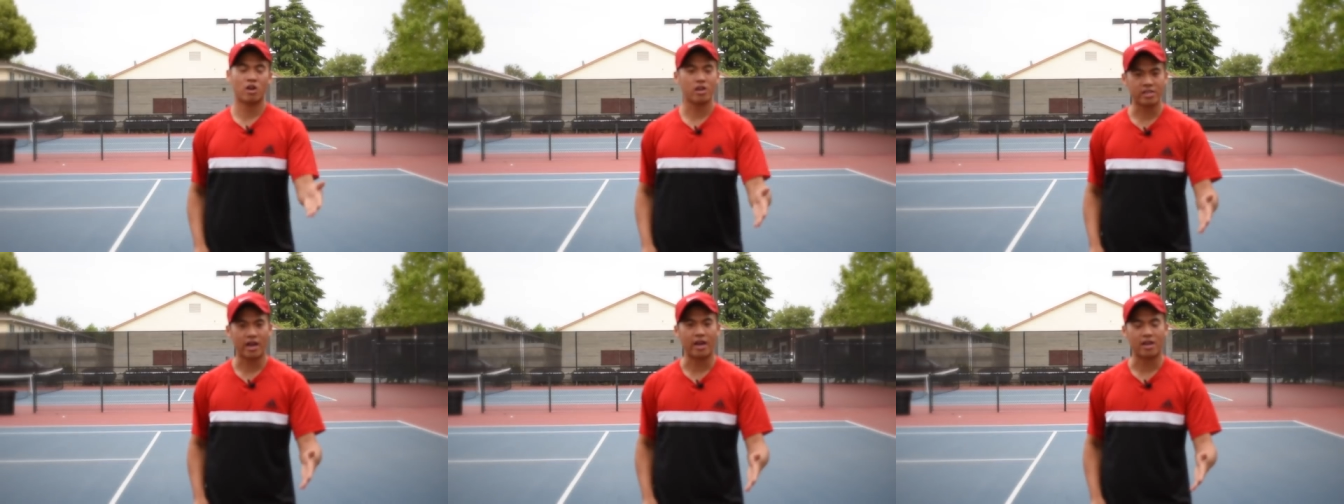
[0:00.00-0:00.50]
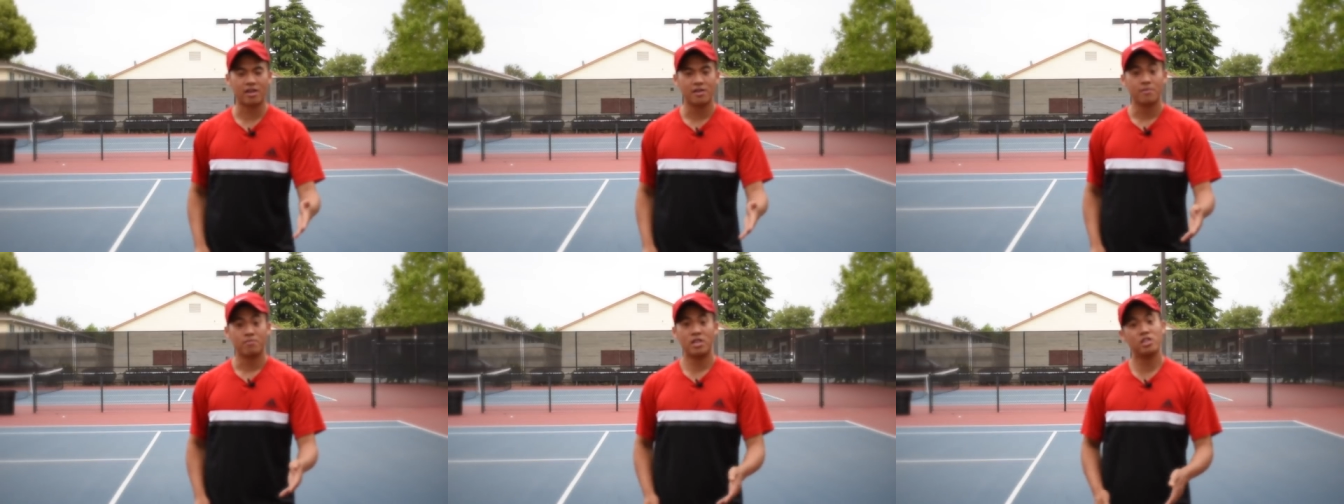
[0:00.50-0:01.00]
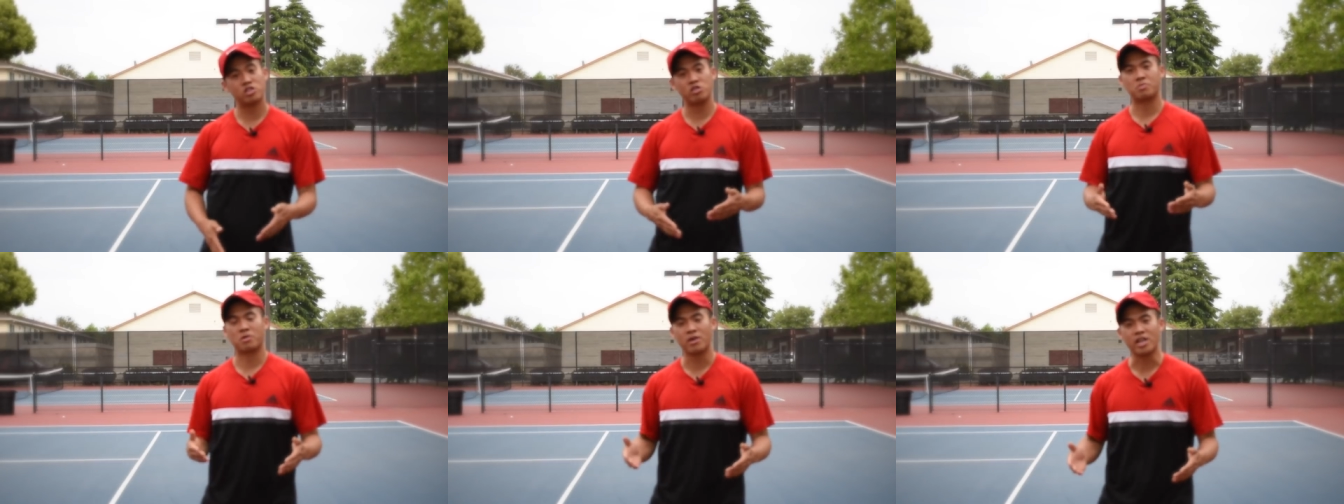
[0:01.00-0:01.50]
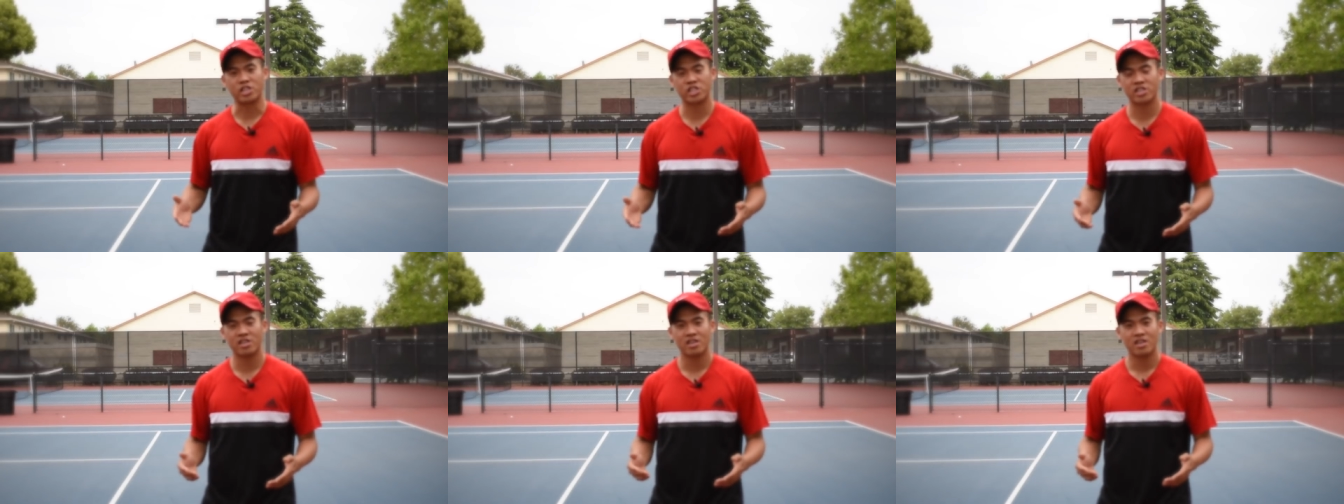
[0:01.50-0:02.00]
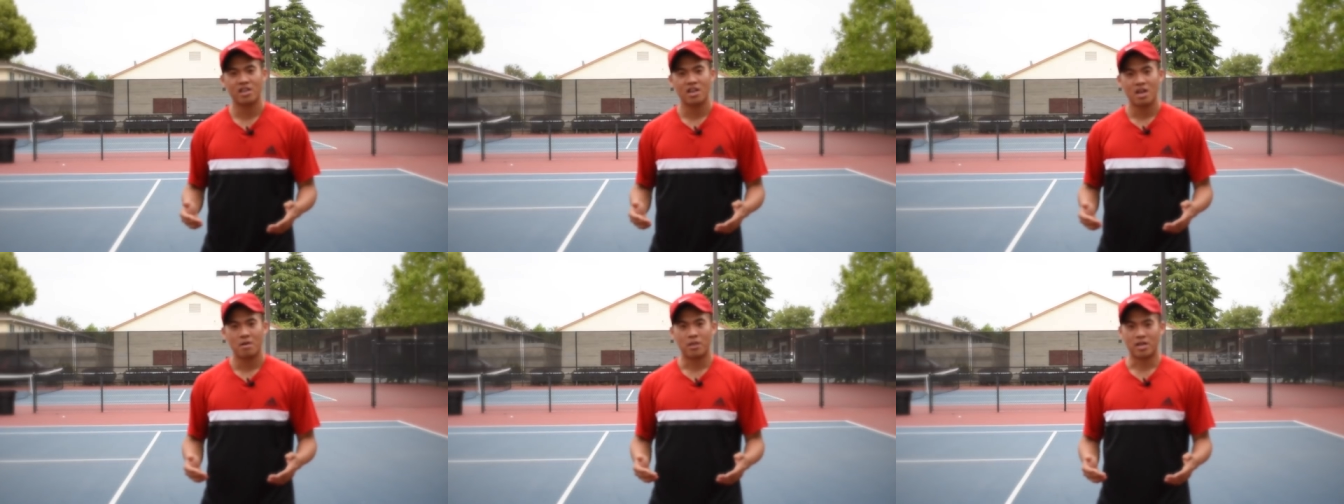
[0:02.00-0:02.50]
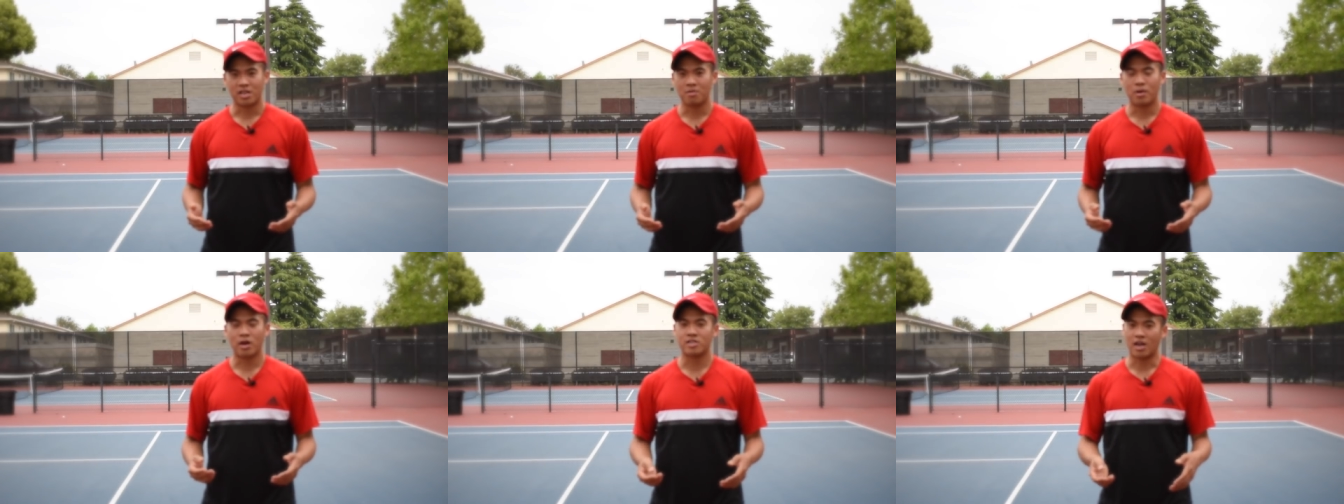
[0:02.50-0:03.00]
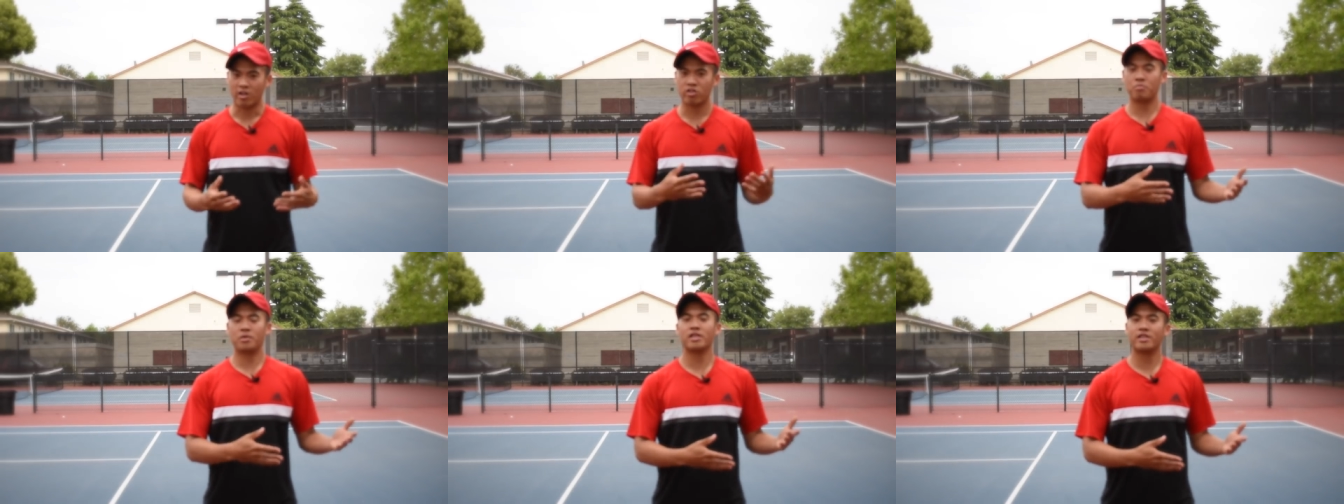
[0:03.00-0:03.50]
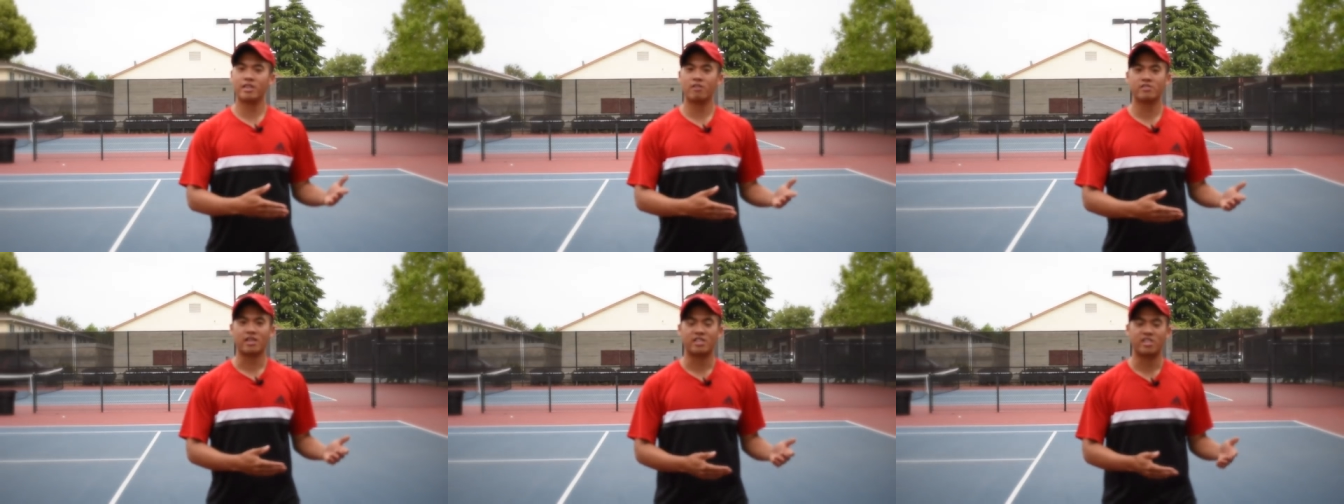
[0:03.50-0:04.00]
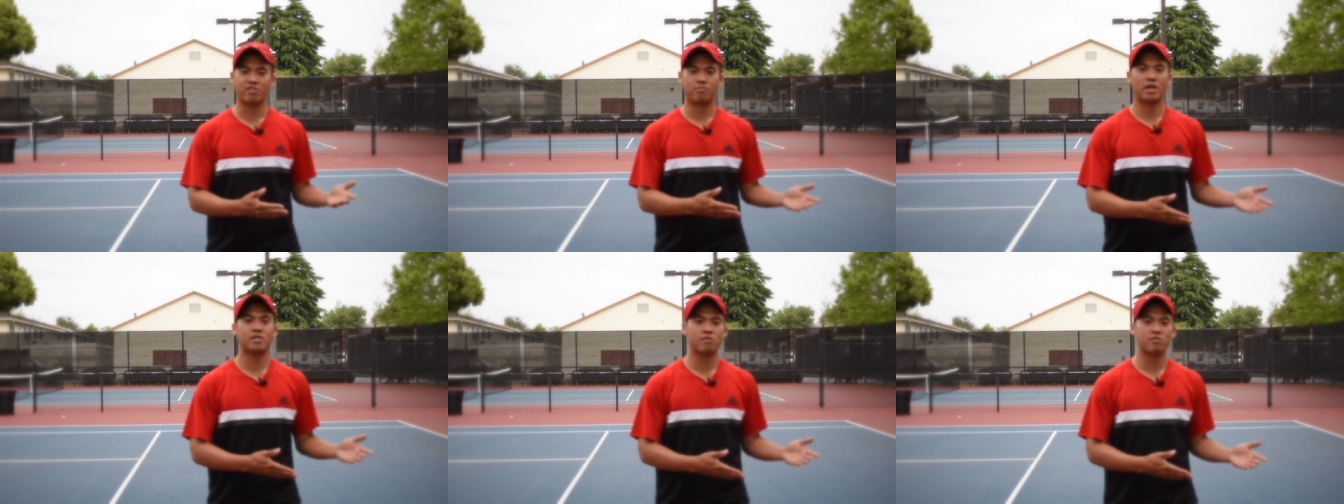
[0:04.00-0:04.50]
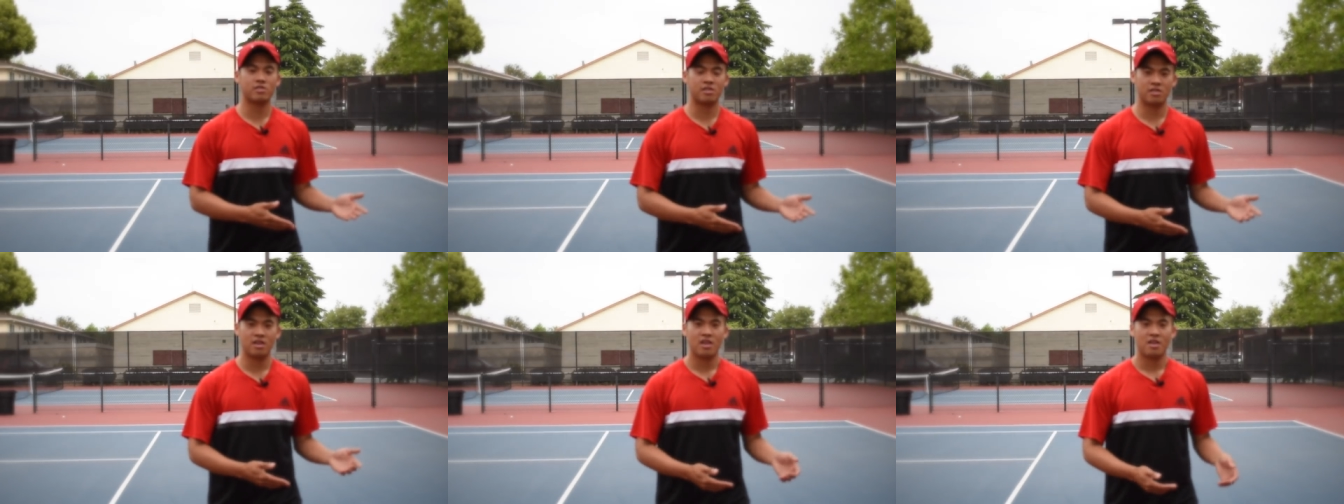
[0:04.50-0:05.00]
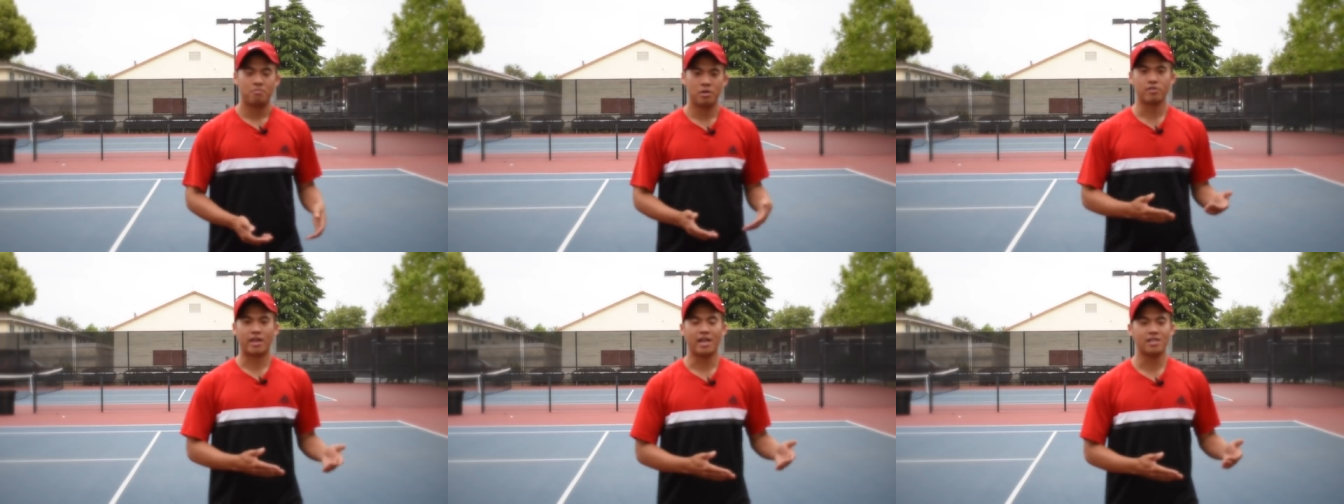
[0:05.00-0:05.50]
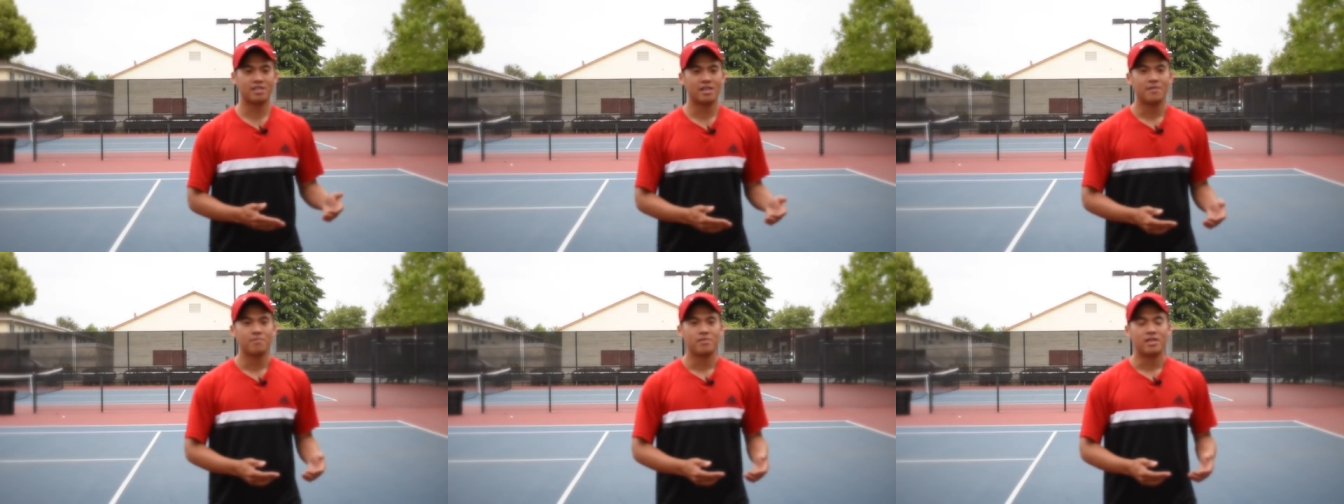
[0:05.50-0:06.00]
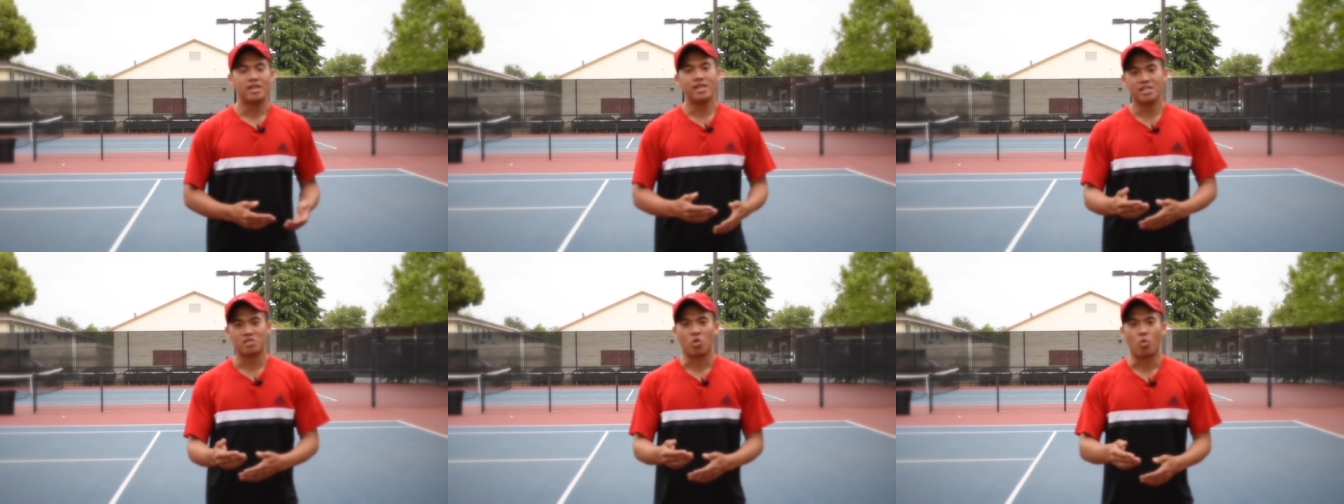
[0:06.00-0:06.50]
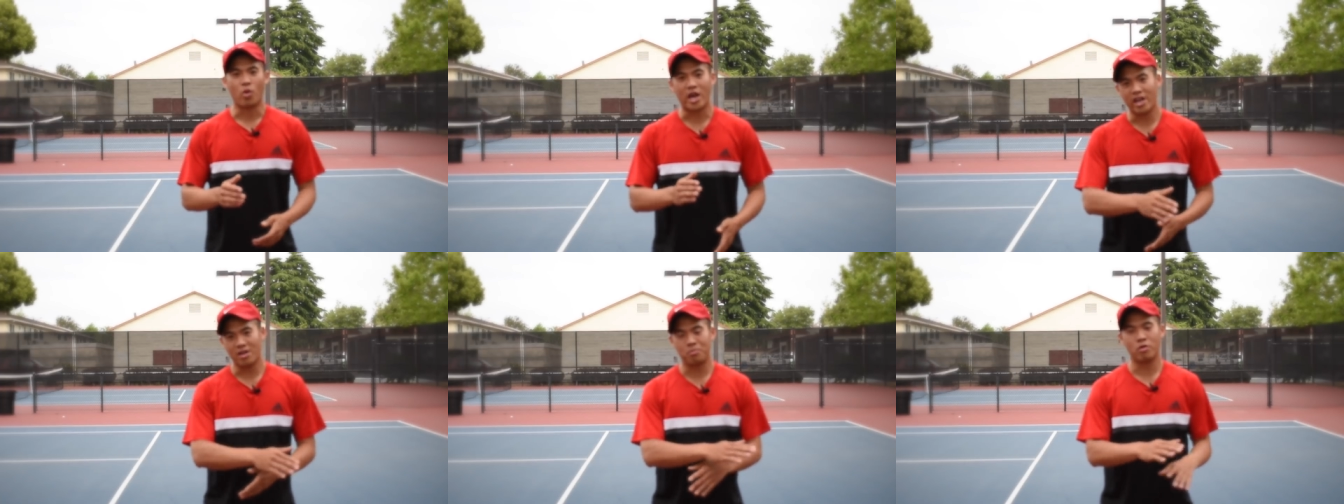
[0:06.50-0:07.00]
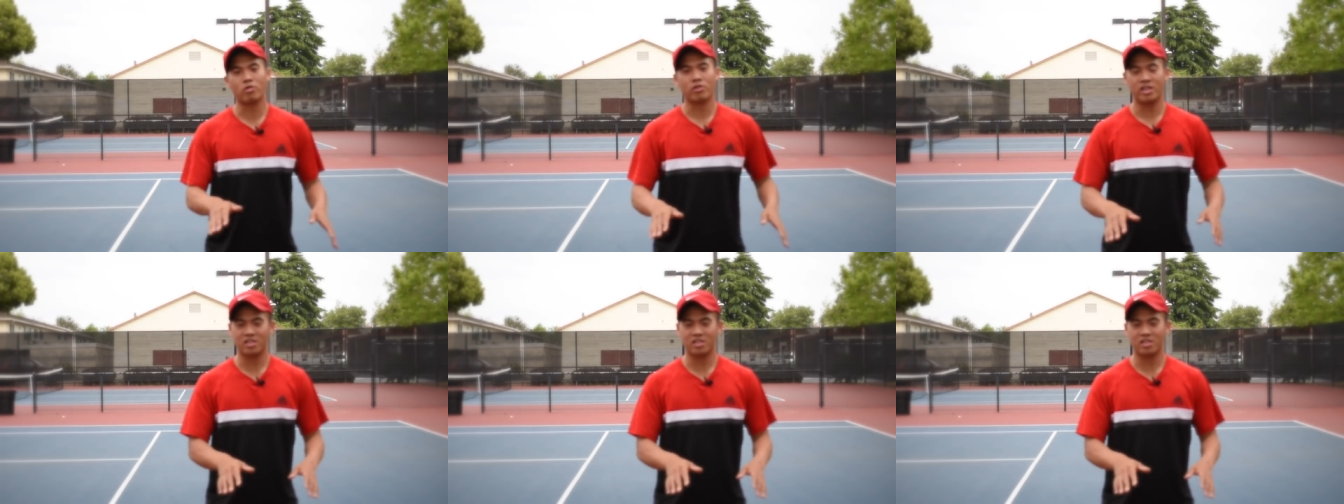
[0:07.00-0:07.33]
Shark Tank, he's super rich, but compared to other billionaires like Jeff Bezos and Bill Gates, he is way poor.